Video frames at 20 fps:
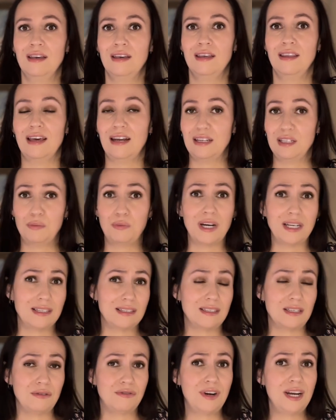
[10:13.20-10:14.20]
that is
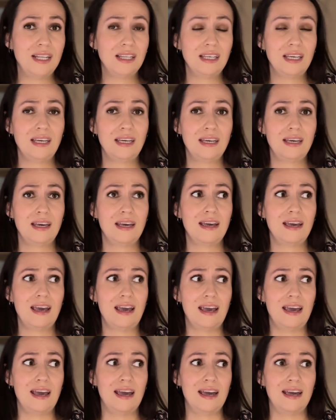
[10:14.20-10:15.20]
pregnancy friendly
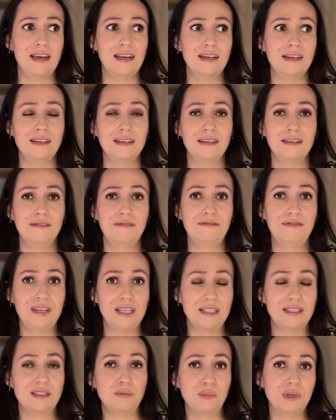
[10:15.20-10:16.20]
and
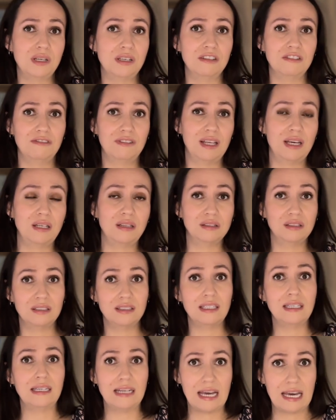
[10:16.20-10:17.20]
fits the bill of like
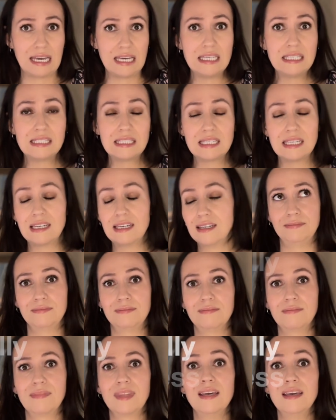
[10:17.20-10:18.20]
looking nice.
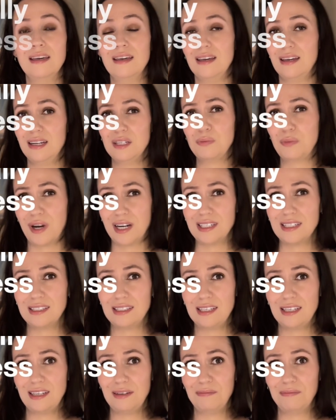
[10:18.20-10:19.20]
It is
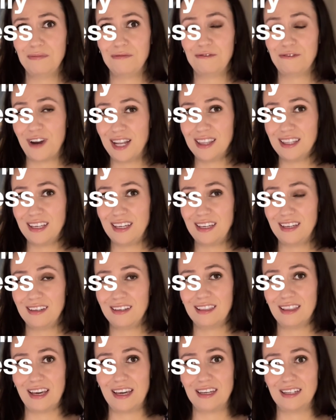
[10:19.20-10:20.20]
pregnancy friendly,
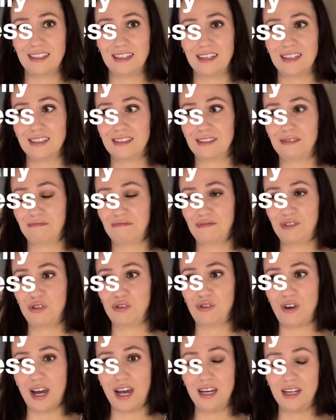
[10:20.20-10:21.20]
like it does
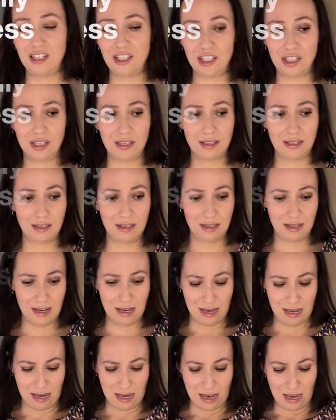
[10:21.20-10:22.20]
stretch.
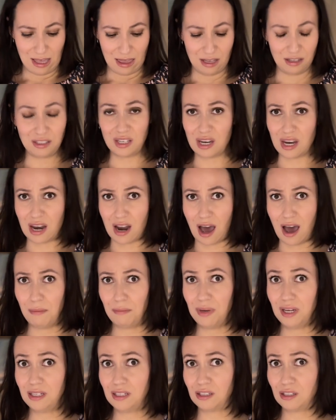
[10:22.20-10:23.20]
There's not
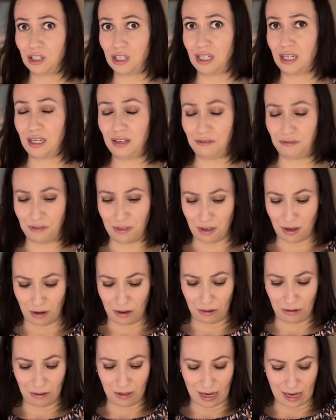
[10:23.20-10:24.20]
much give
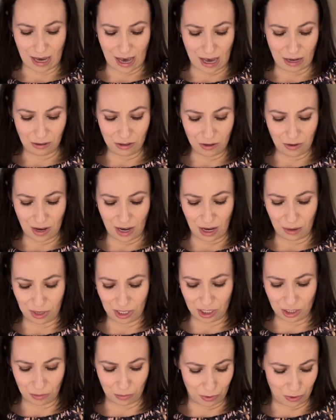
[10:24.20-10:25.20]
though. Like I don't know how
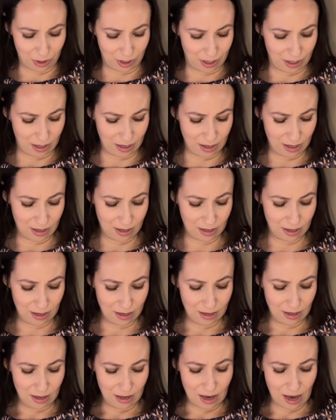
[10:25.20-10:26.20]
much more
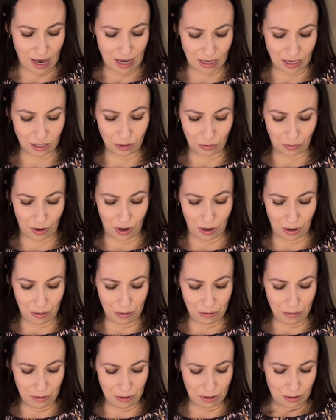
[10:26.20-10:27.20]
I can
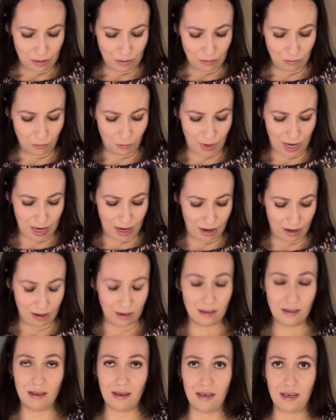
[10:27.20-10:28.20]
grow
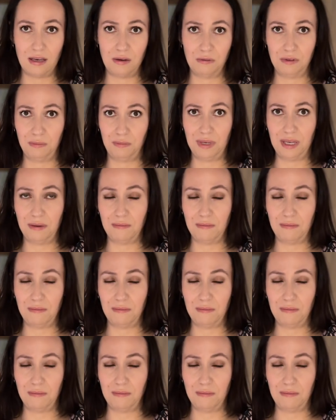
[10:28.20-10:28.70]
where it would be